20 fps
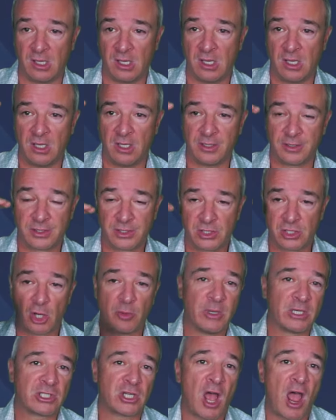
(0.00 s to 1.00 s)
is so
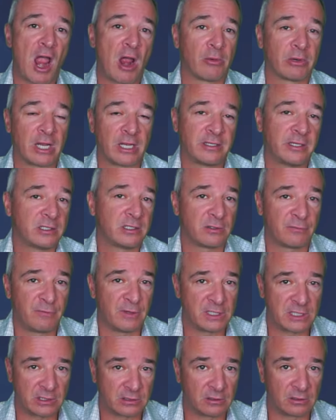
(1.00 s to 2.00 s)
much higher when I teach a
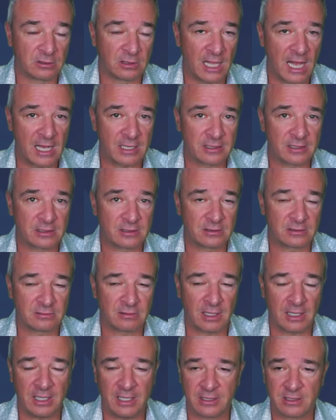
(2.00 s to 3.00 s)
physical class. All
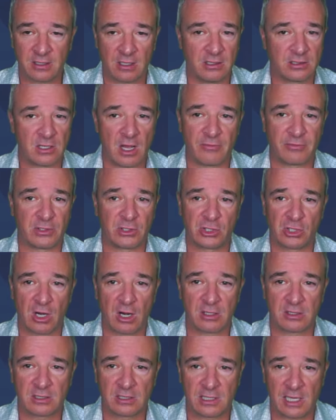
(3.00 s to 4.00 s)
right, it's it's off the
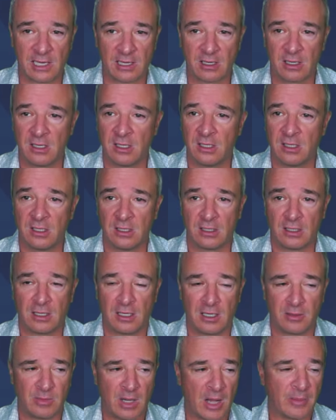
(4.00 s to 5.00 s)
charts. And like
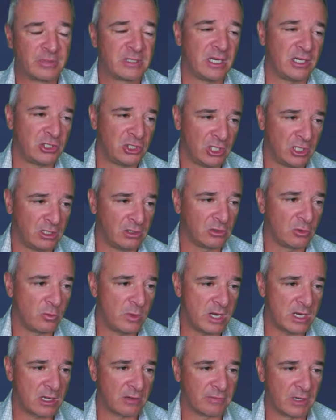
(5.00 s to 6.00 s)
um, I'm teaching the
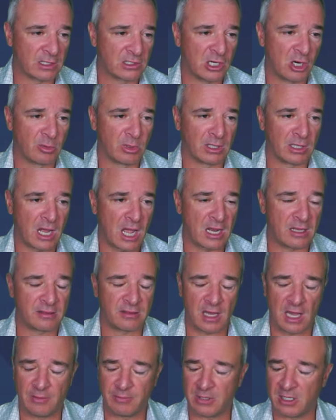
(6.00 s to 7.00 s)
week of October 9th,
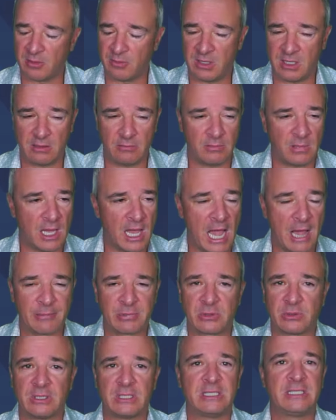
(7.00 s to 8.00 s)
I'm going to be
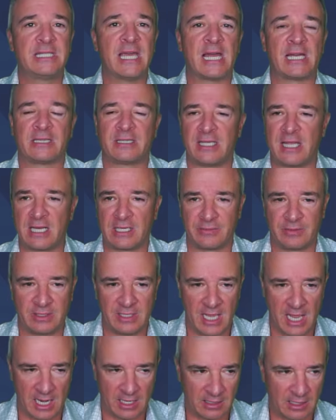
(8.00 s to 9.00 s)
absolutely dead at the end of the
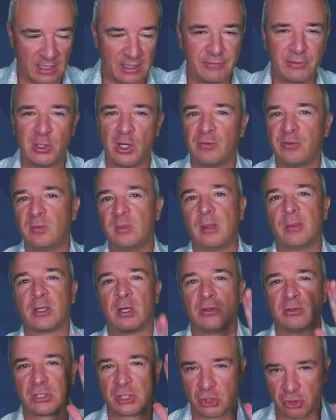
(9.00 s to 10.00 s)
day. I don't even know if we will be able to
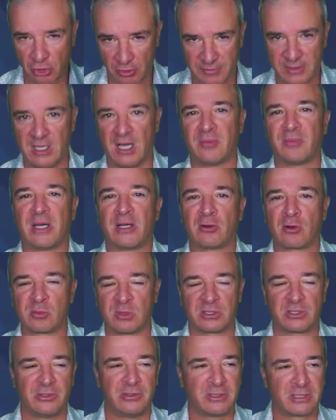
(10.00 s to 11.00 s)
host trivia on my
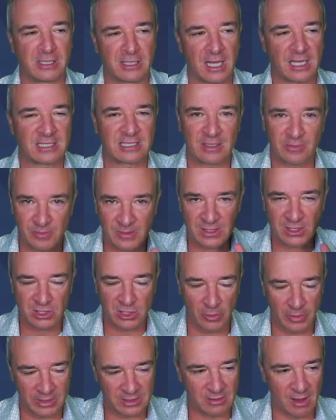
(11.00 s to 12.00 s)
normal Tuesday night. It's going to be
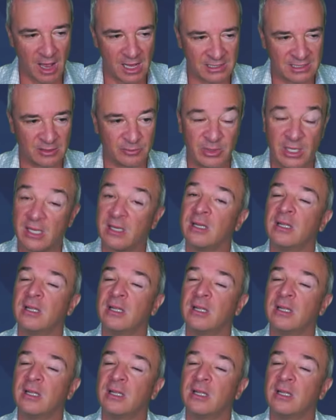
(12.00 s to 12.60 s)
so exhausted. But